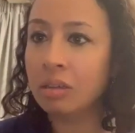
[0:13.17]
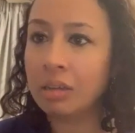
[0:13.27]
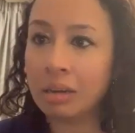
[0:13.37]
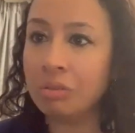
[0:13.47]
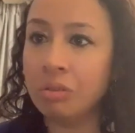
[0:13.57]

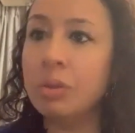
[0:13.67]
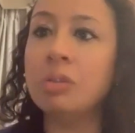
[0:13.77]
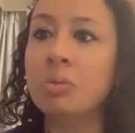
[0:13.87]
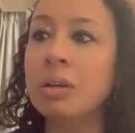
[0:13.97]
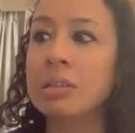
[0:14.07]
how the
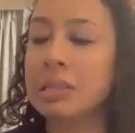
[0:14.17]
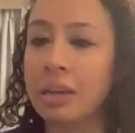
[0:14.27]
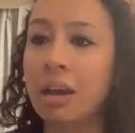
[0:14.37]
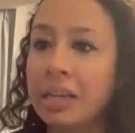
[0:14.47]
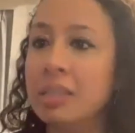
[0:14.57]
world works.
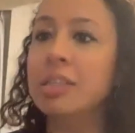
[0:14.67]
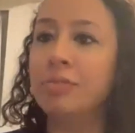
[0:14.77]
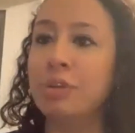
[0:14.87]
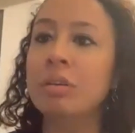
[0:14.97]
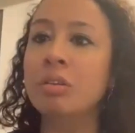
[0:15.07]
Like, I interview